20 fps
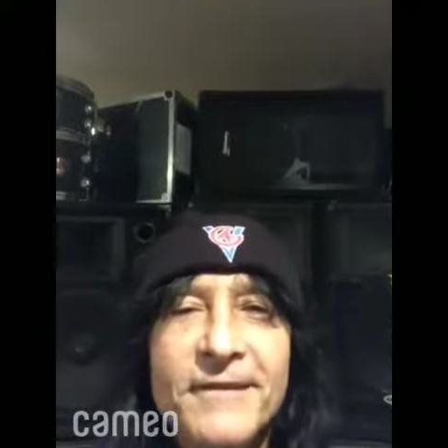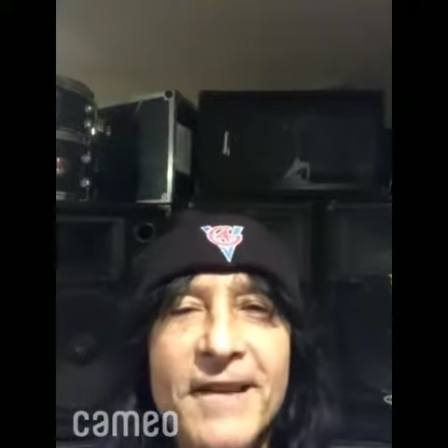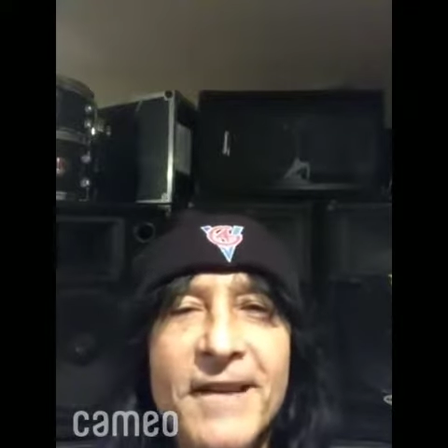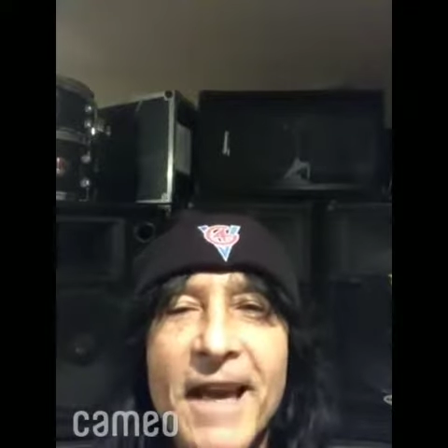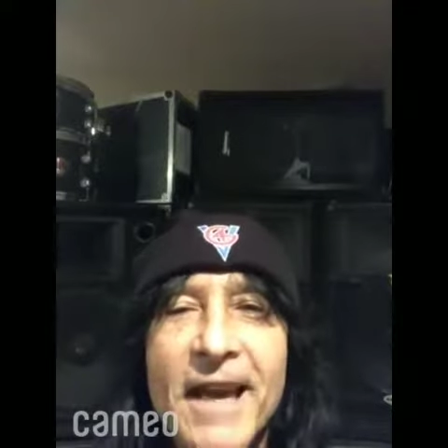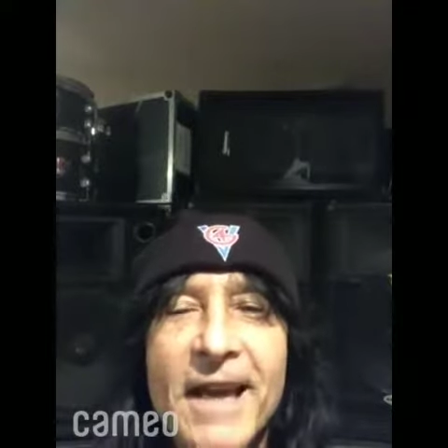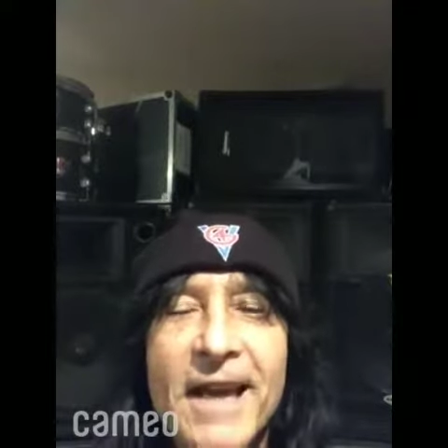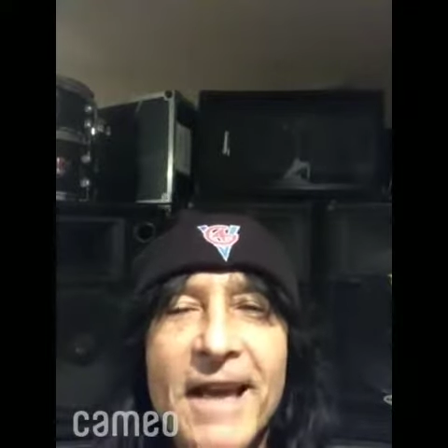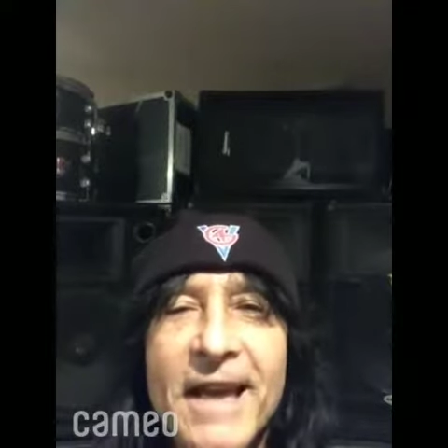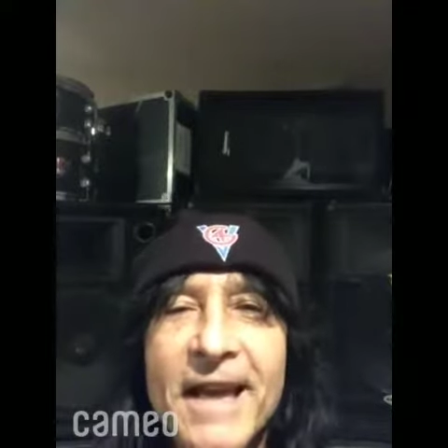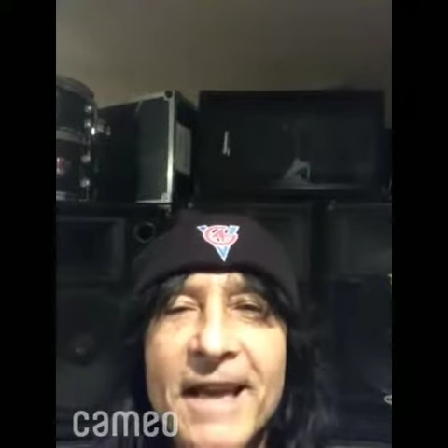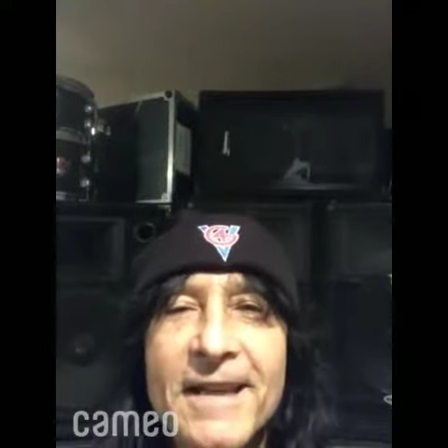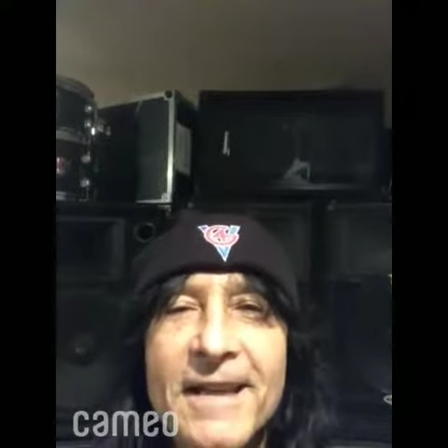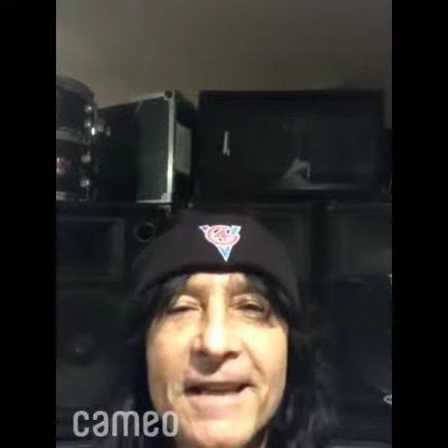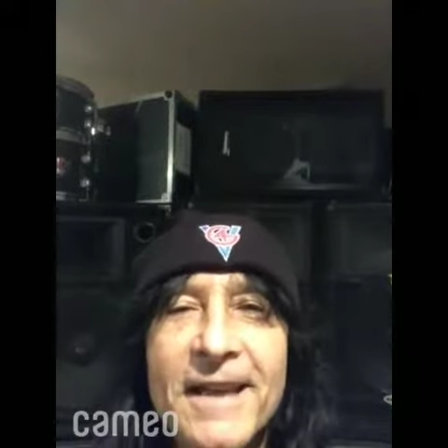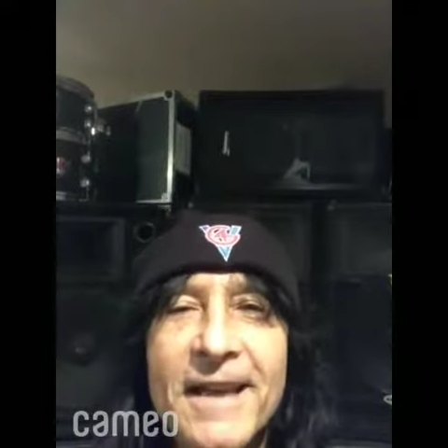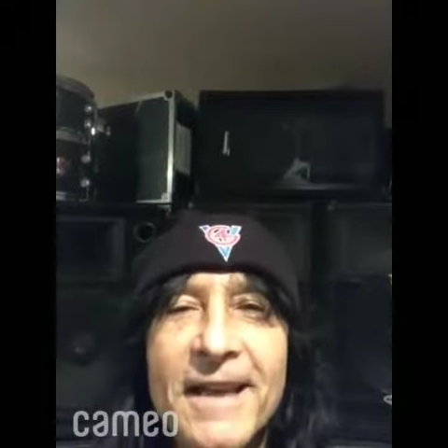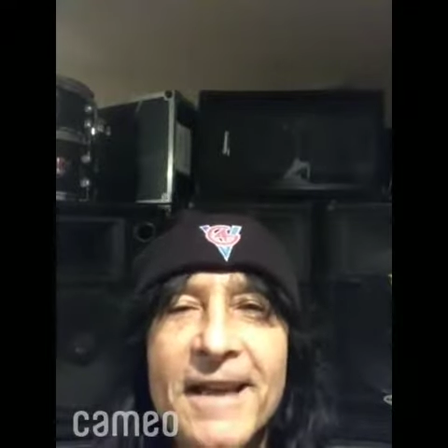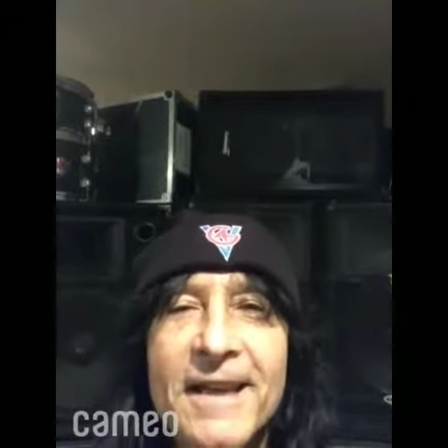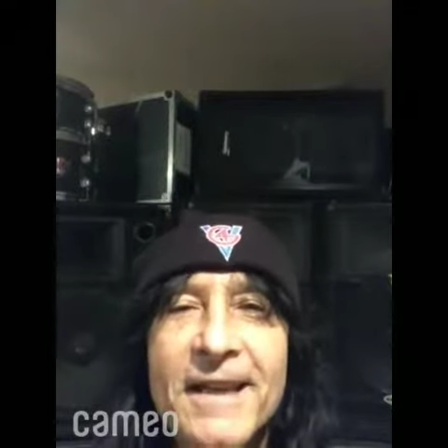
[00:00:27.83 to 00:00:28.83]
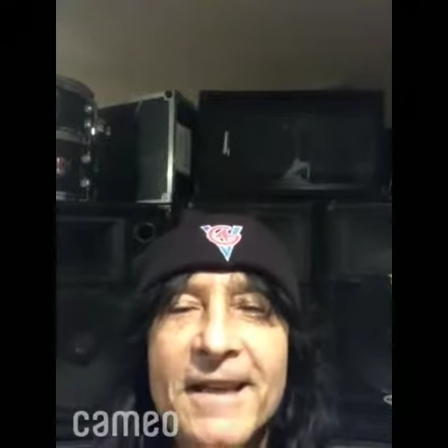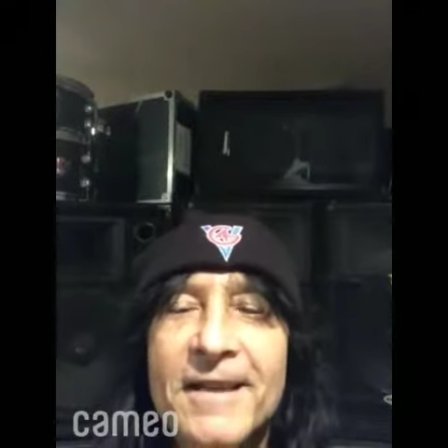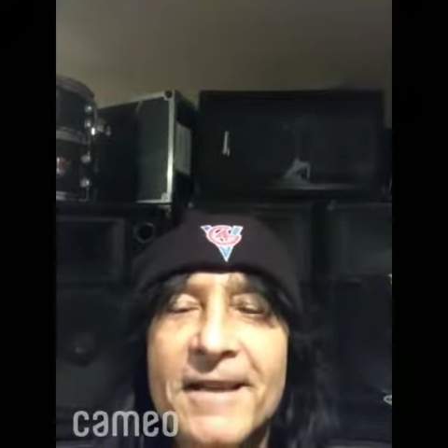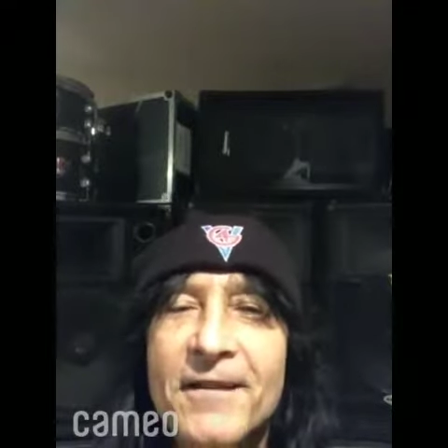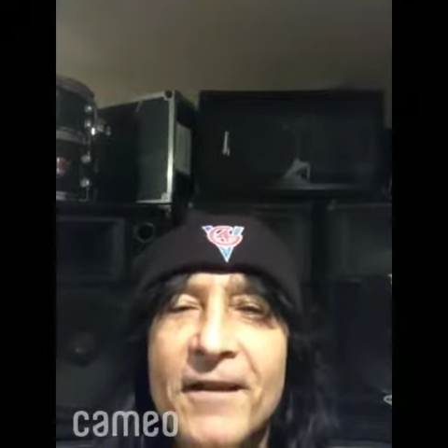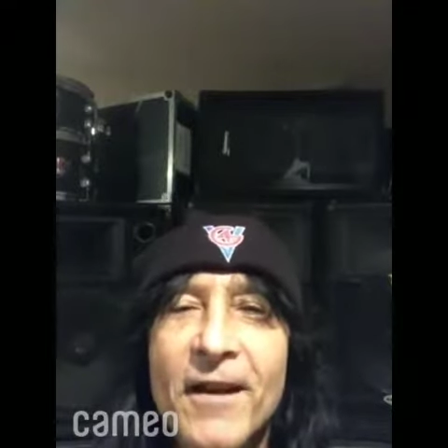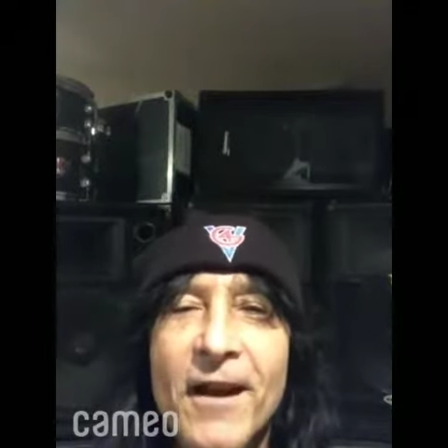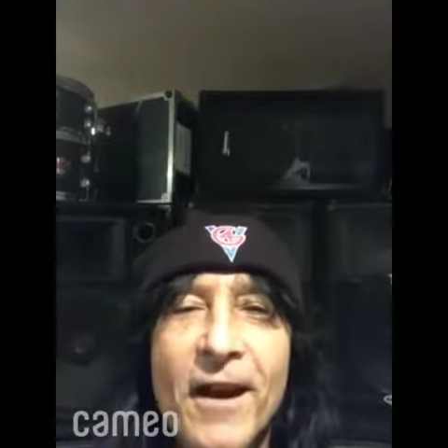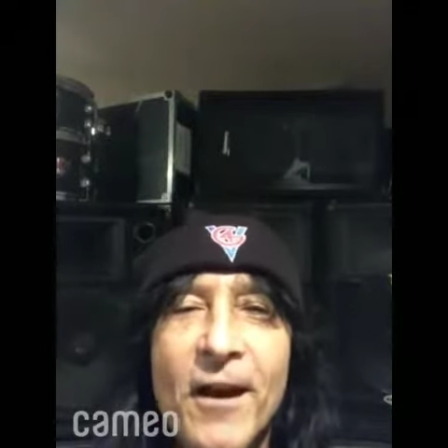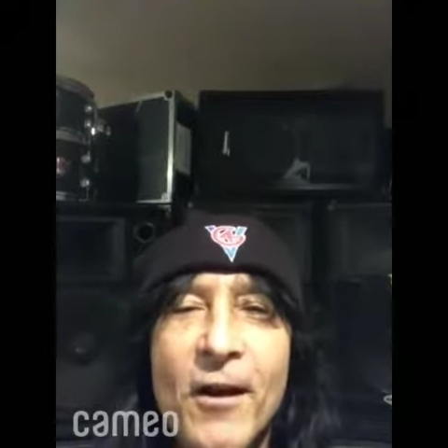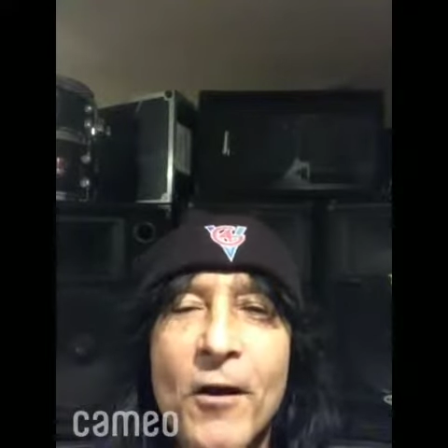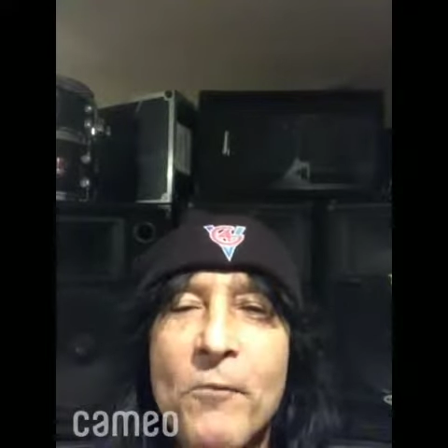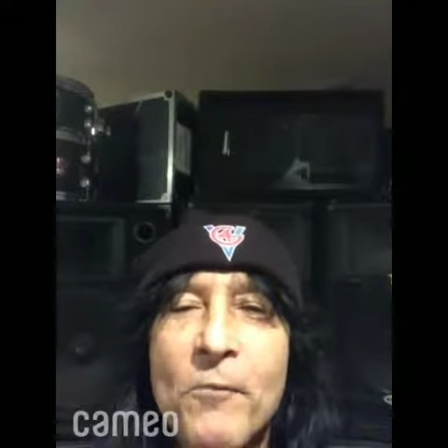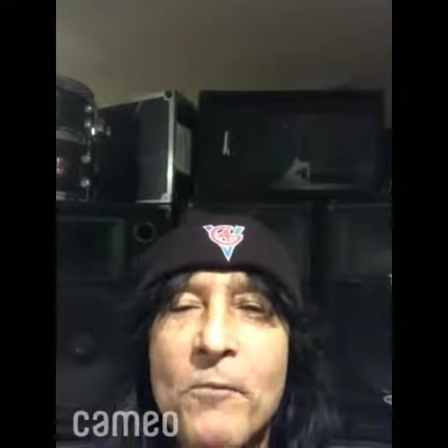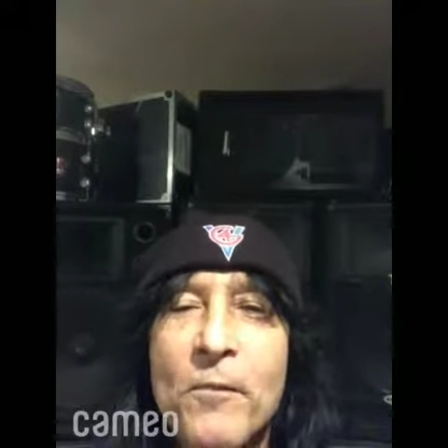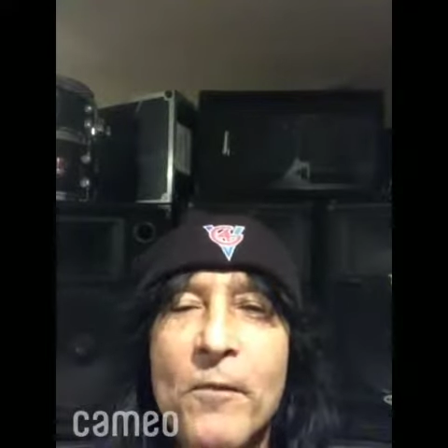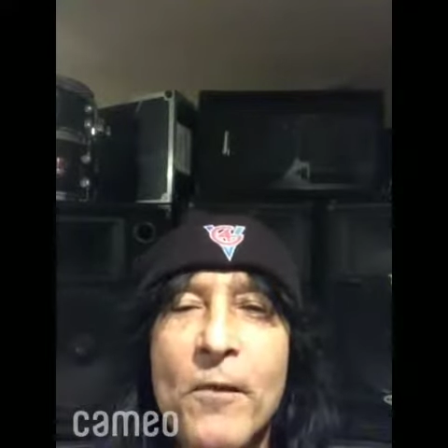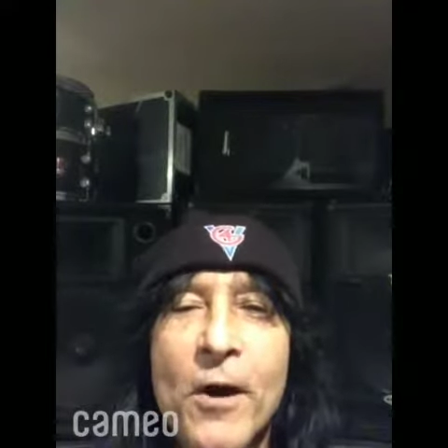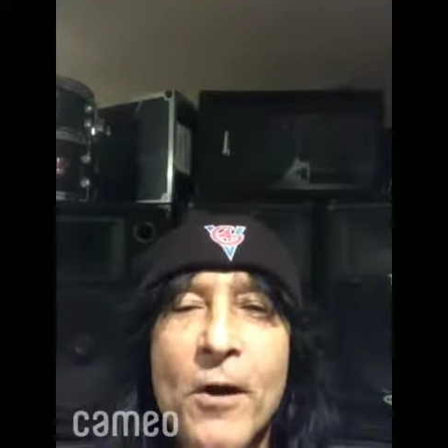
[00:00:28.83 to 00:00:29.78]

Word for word: take it easy, and I hope